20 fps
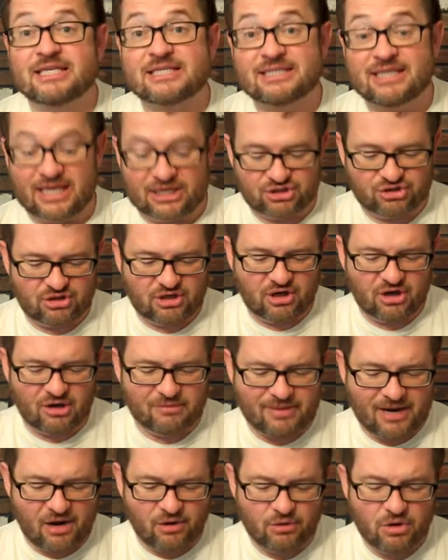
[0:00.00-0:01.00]
this lecture
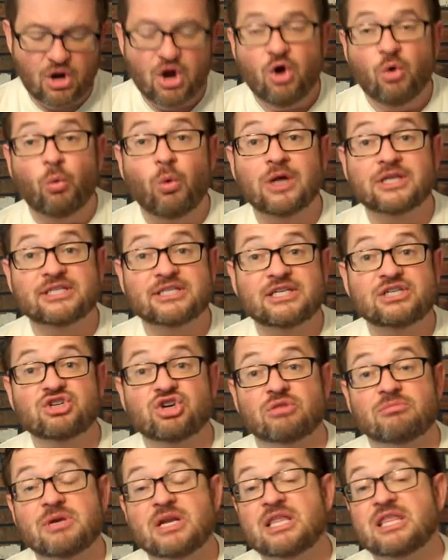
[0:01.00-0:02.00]
here, about what's
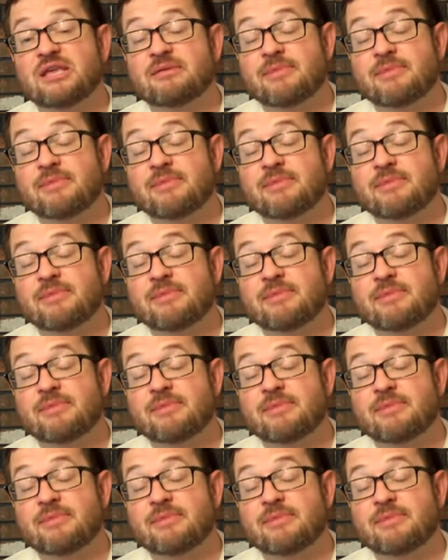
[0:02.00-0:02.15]
determining